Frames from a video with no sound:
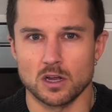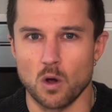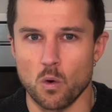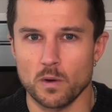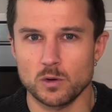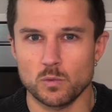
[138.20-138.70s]

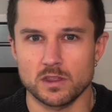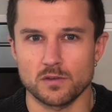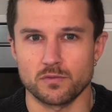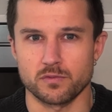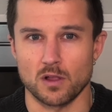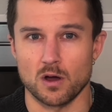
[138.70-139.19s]
Going with
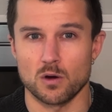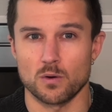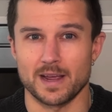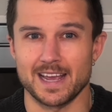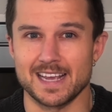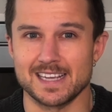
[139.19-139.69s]
the
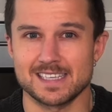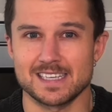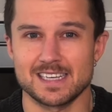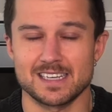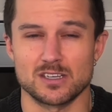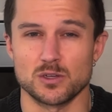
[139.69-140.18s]
flow
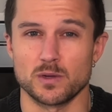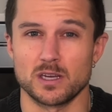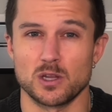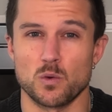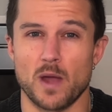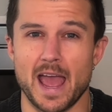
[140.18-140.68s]
isn't
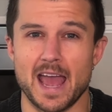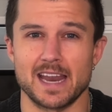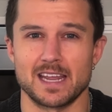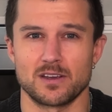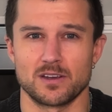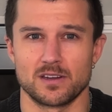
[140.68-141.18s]
doing you
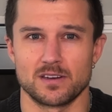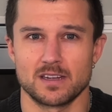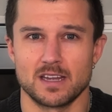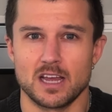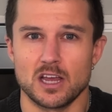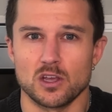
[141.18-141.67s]
any
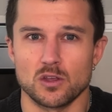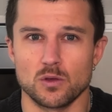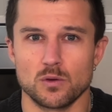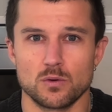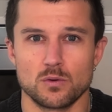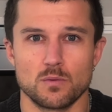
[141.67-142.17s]
good.
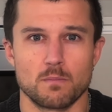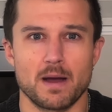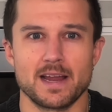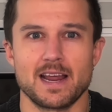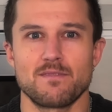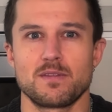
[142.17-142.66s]
You
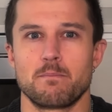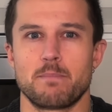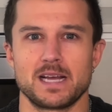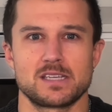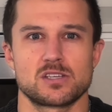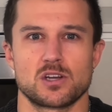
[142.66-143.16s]
might have the
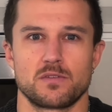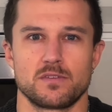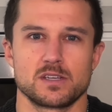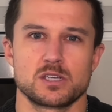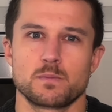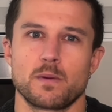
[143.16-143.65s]
best
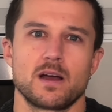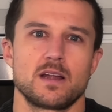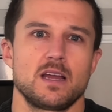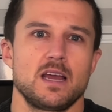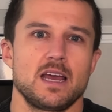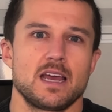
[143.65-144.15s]
service, but